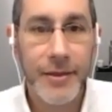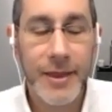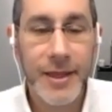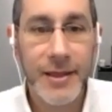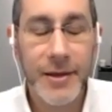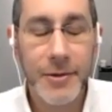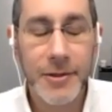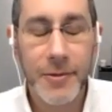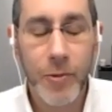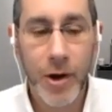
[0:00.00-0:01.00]
There
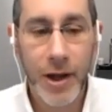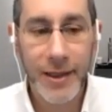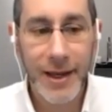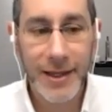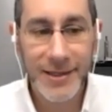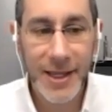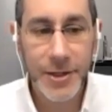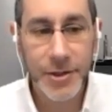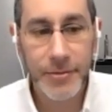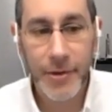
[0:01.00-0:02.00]
was one that is
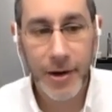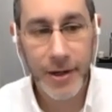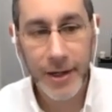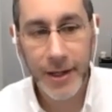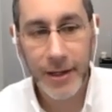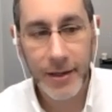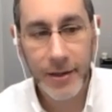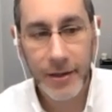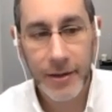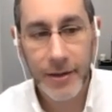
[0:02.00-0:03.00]
digital marketing
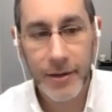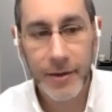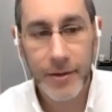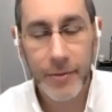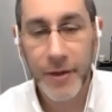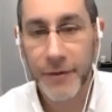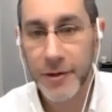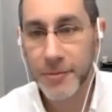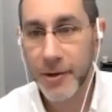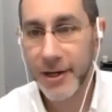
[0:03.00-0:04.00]
with
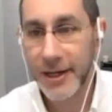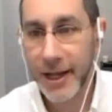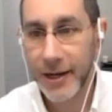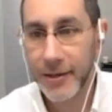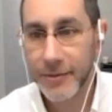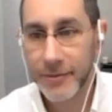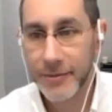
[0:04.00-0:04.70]
first party data.